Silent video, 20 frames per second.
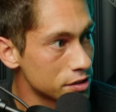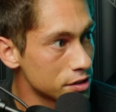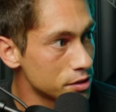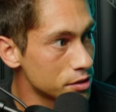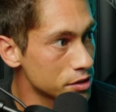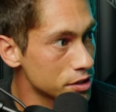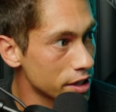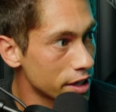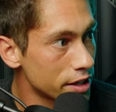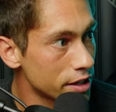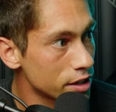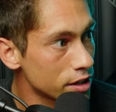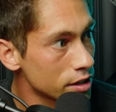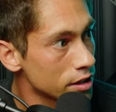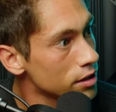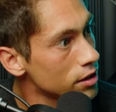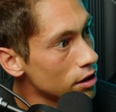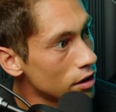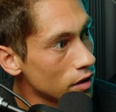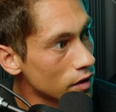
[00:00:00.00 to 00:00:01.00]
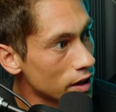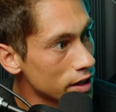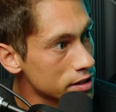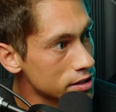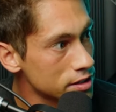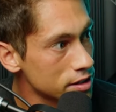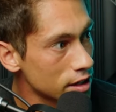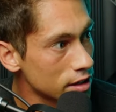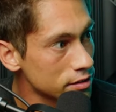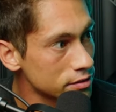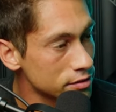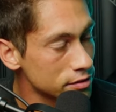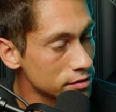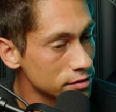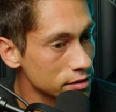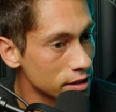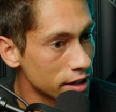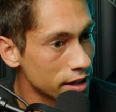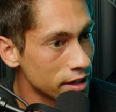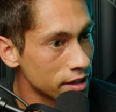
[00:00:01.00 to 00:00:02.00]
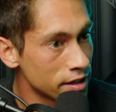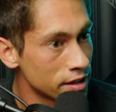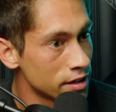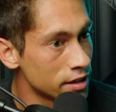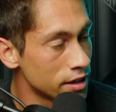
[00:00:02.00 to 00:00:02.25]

newsletter, all that stuff, right?